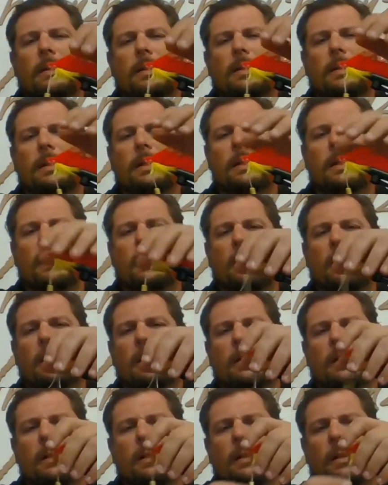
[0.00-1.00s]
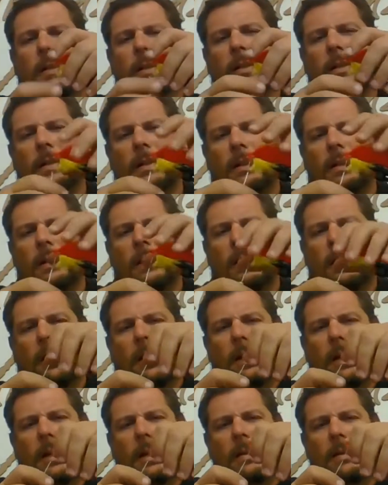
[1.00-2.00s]
there.
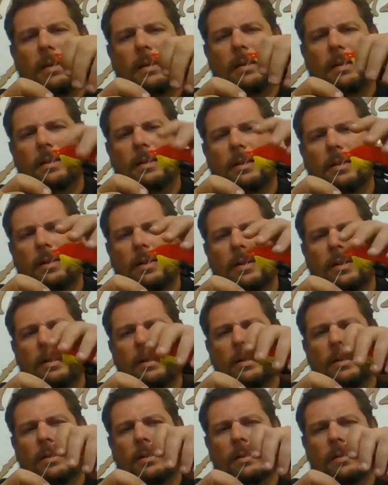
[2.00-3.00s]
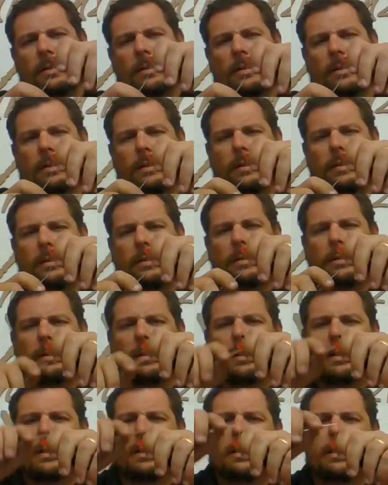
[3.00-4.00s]
And then this last,
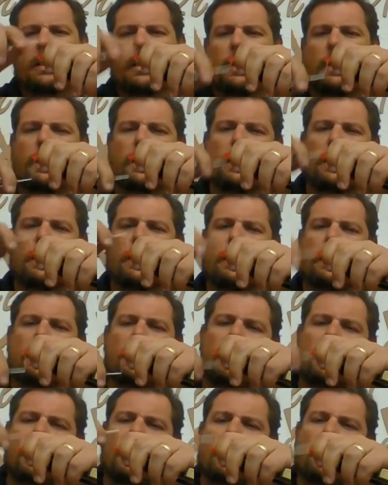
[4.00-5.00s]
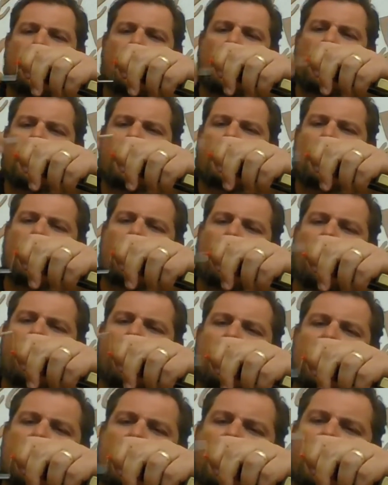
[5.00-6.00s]
like I said, centimeter or half
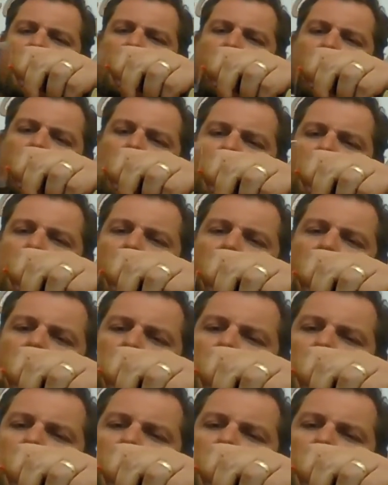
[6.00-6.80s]
a centimeter,